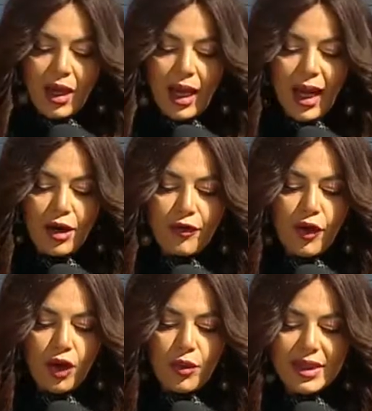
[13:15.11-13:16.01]
How
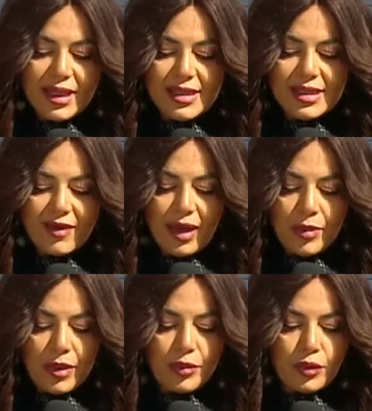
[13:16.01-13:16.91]
far will this
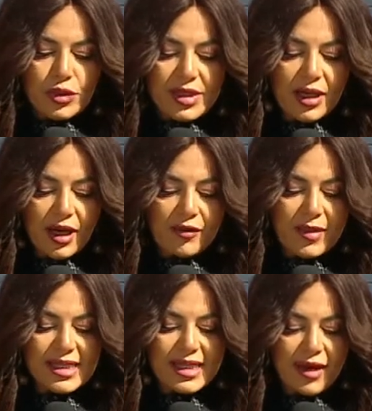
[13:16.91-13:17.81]
development boost the
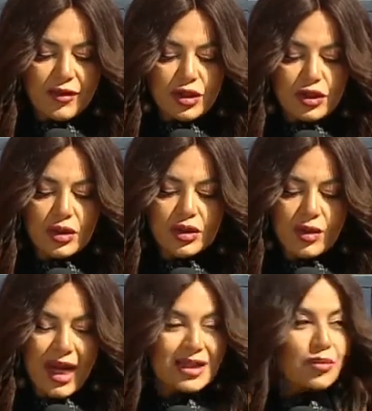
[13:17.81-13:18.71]
government's efforts to
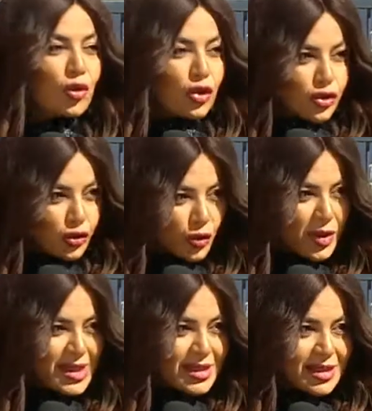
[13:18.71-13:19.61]
attract more
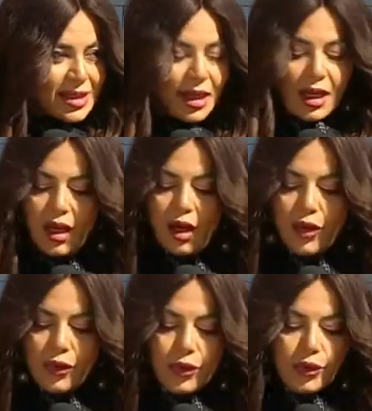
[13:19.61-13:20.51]
tourists
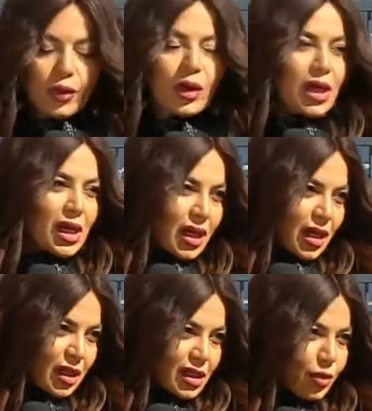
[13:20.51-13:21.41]
through
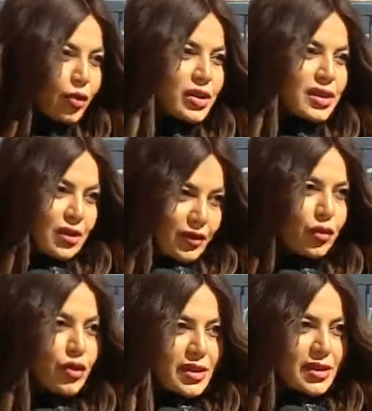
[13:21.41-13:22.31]
sports, of
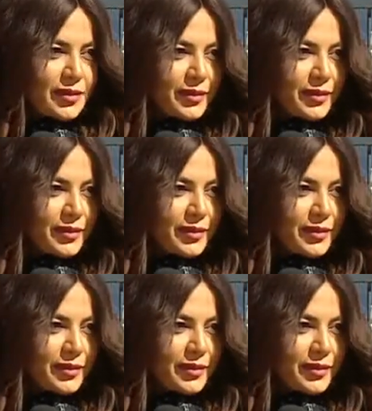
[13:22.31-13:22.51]
course?